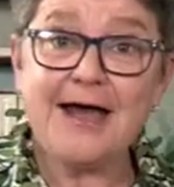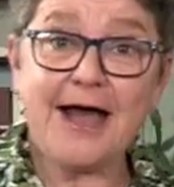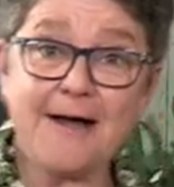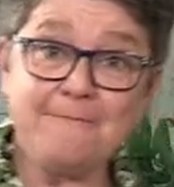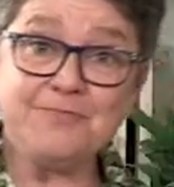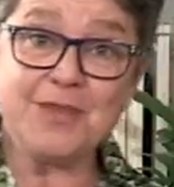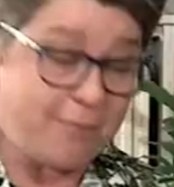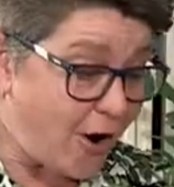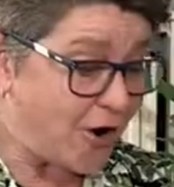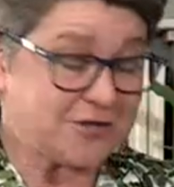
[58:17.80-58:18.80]
um, the
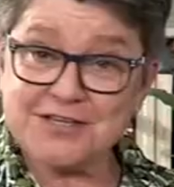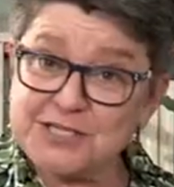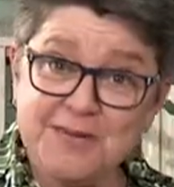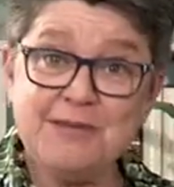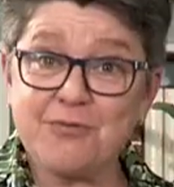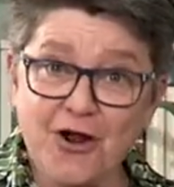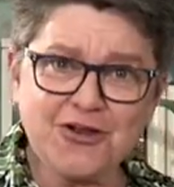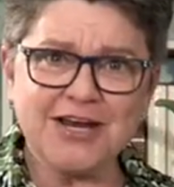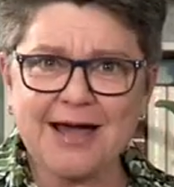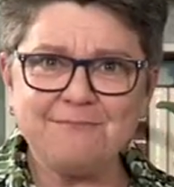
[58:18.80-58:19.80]
bark that's been
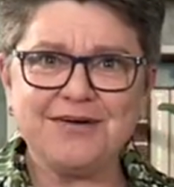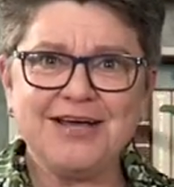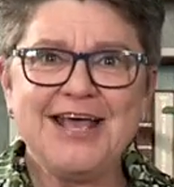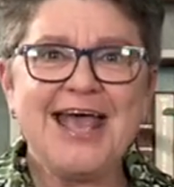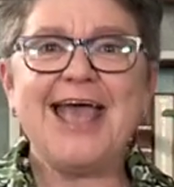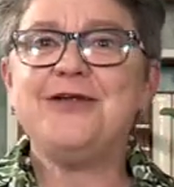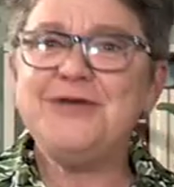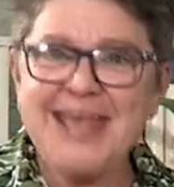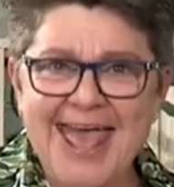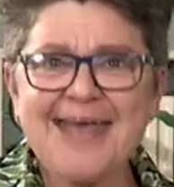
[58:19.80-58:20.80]
broken up and
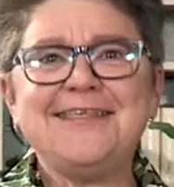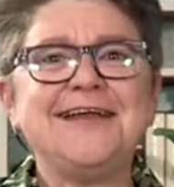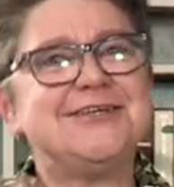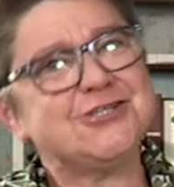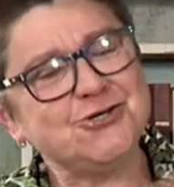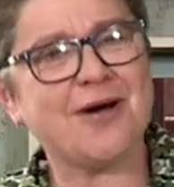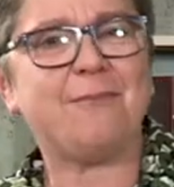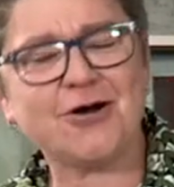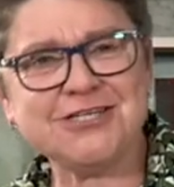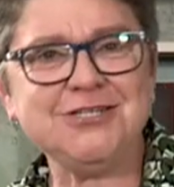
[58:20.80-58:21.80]
we add that to our
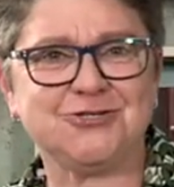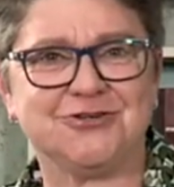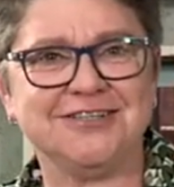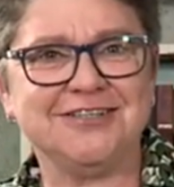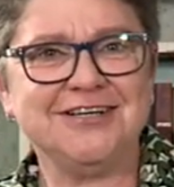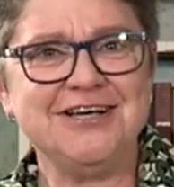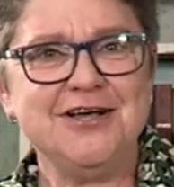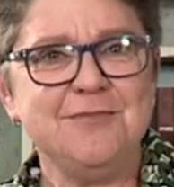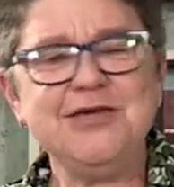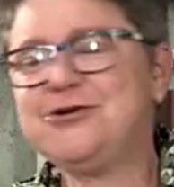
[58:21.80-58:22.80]
potting soil
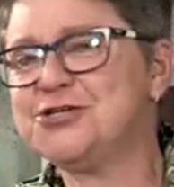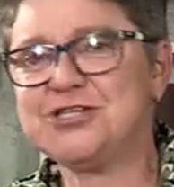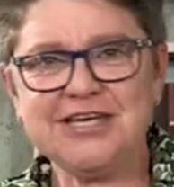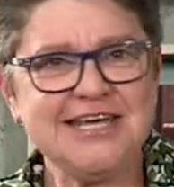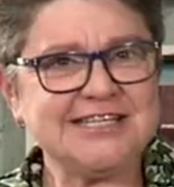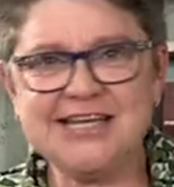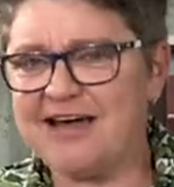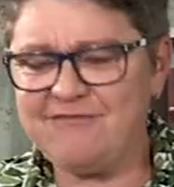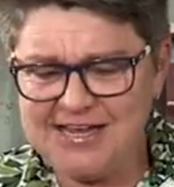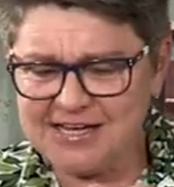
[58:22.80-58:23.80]
because it's
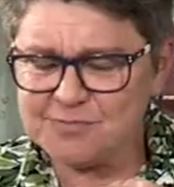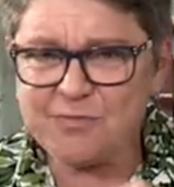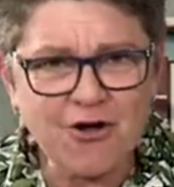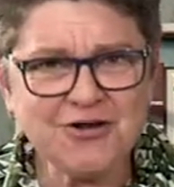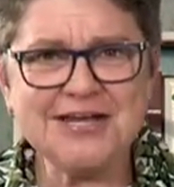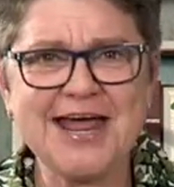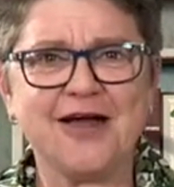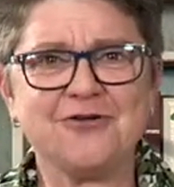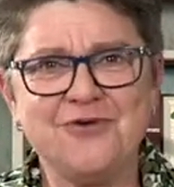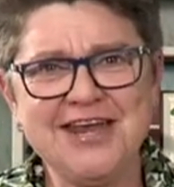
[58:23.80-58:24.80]
lovely, it's broken
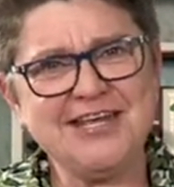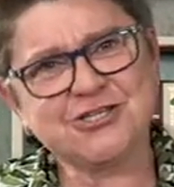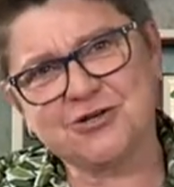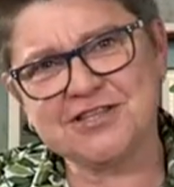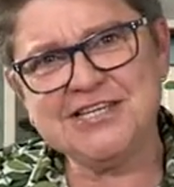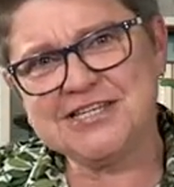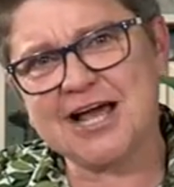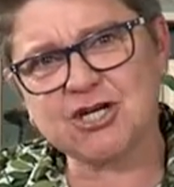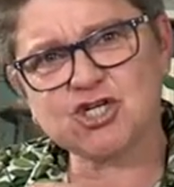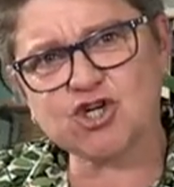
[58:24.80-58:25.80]
down already, it's got these
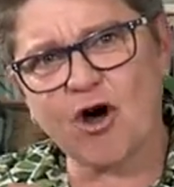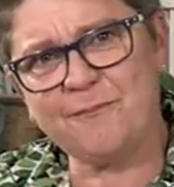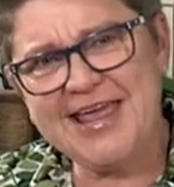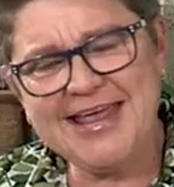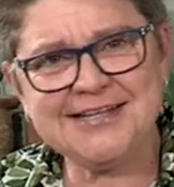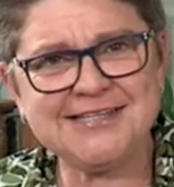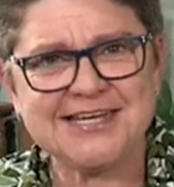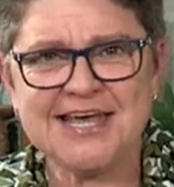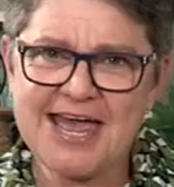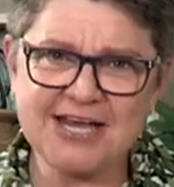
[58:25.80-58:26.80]
nice sharp ends
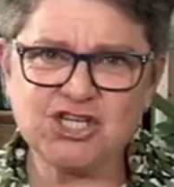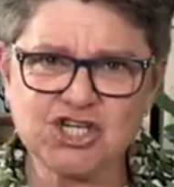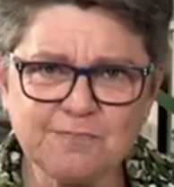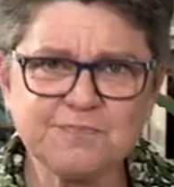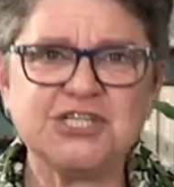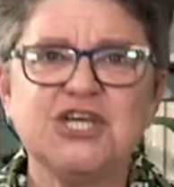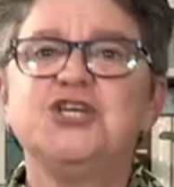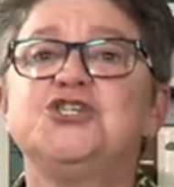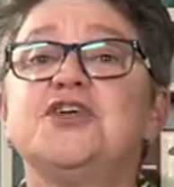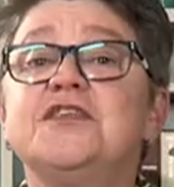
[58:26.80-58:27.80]
and chips
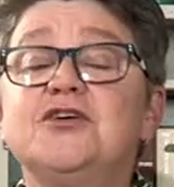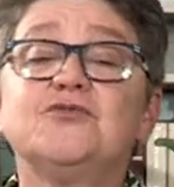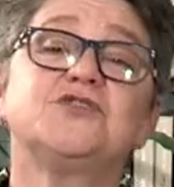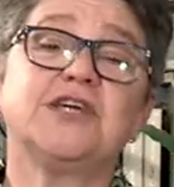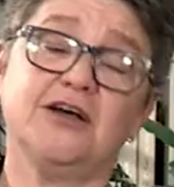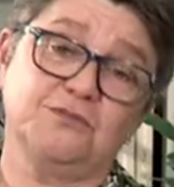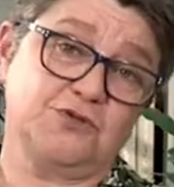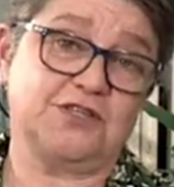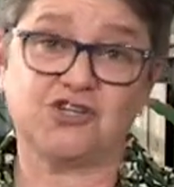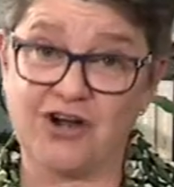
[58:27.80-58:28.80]
so that it also helps
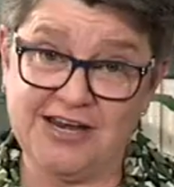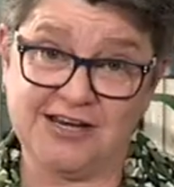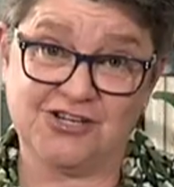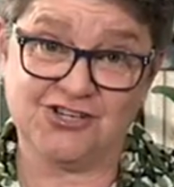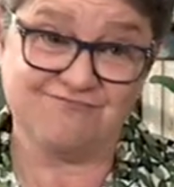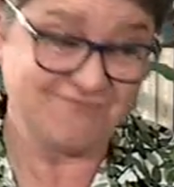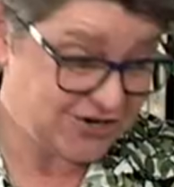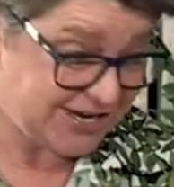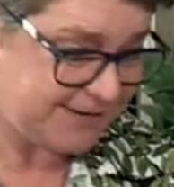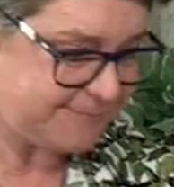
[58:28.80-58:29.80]
with the drainage.
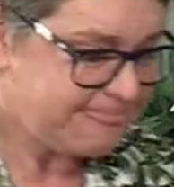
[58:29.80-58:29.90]
Okay,